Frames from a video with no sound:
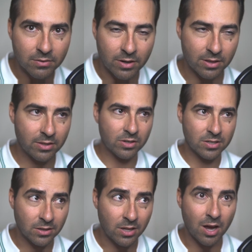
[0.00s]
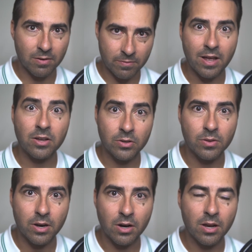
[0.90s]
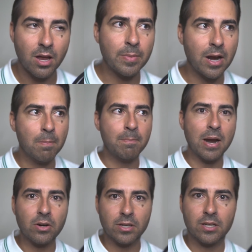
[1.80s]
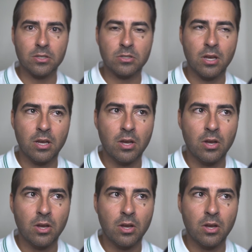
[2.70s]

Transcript: Right? There is a lot of value there. I mean, Americans.